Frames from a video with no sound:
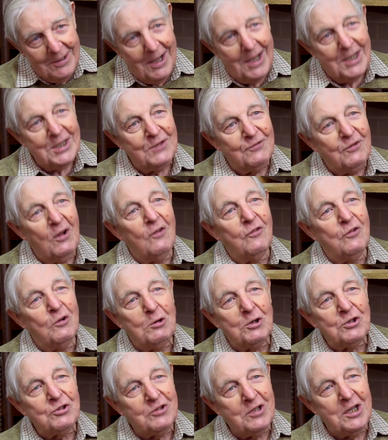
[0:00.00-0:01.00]
I had a
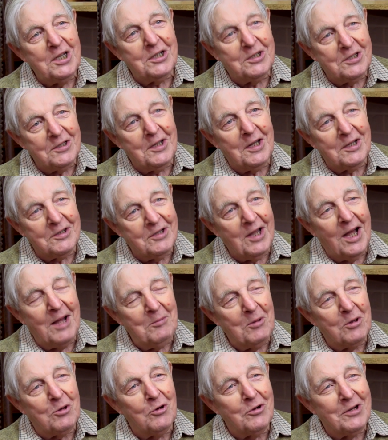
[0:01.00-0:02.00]
Volvo estate at that
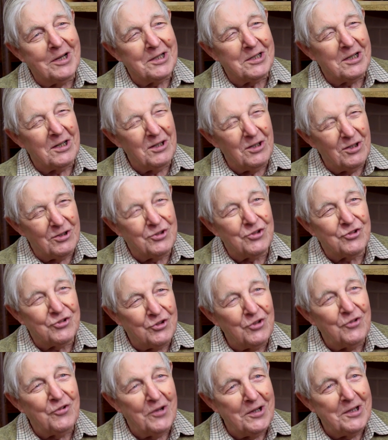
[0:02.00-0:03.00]
time. I could get a lot of
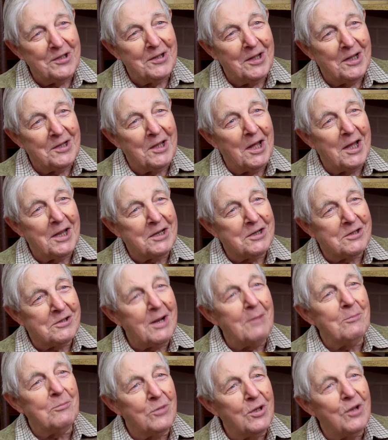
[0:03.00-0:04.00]
stuff in, and I
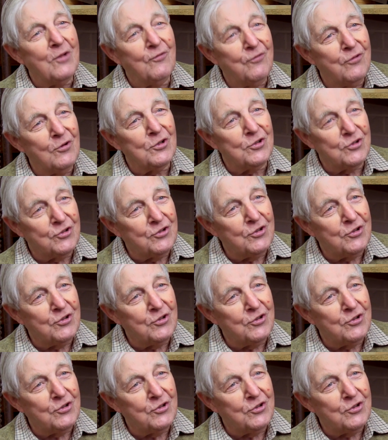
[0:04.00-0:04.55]
crammed it full of